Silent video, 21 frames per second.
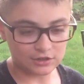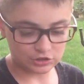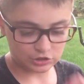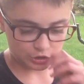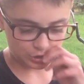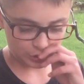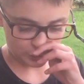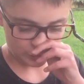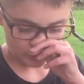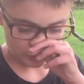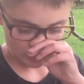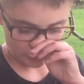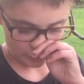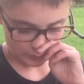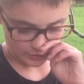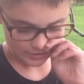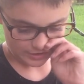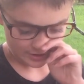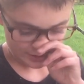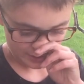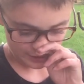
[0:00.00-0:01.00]

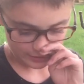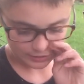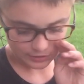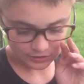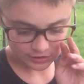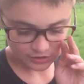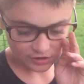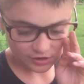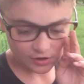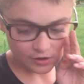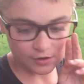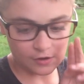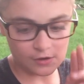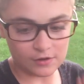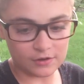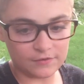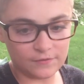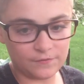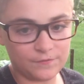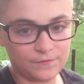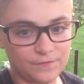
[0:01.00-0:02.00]
To
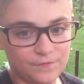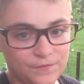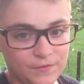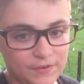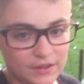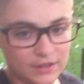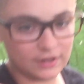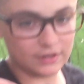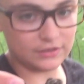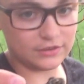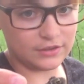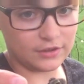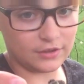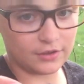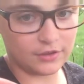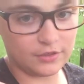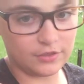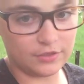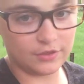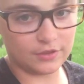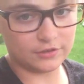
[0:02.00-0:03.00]
eat. Feed
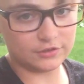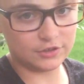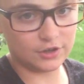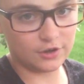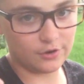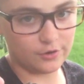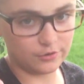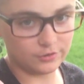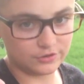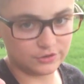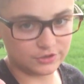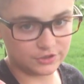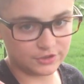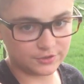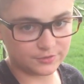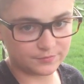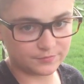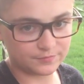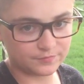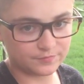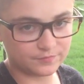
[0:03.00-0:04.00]
the toads.
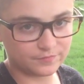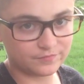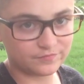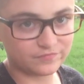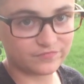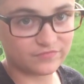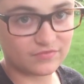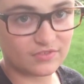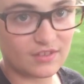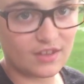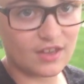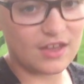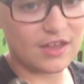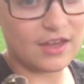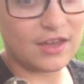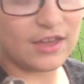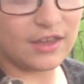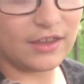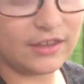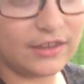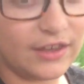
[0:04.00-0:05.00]
Yep.
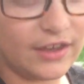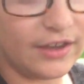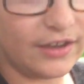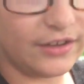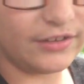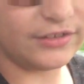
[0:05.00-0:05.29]
It's like yeah.